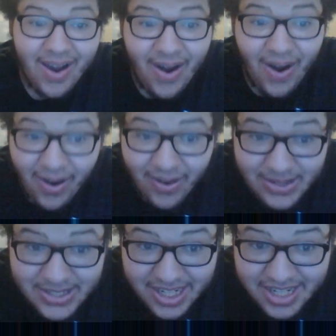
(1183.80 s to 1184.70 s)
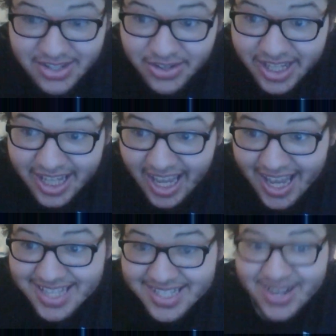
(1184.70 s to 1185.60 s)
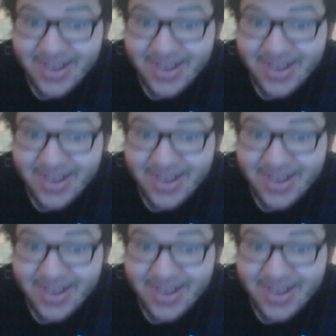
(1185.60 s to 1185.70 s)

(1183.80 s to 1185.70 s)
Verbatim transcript: Oh, it's in all the kids!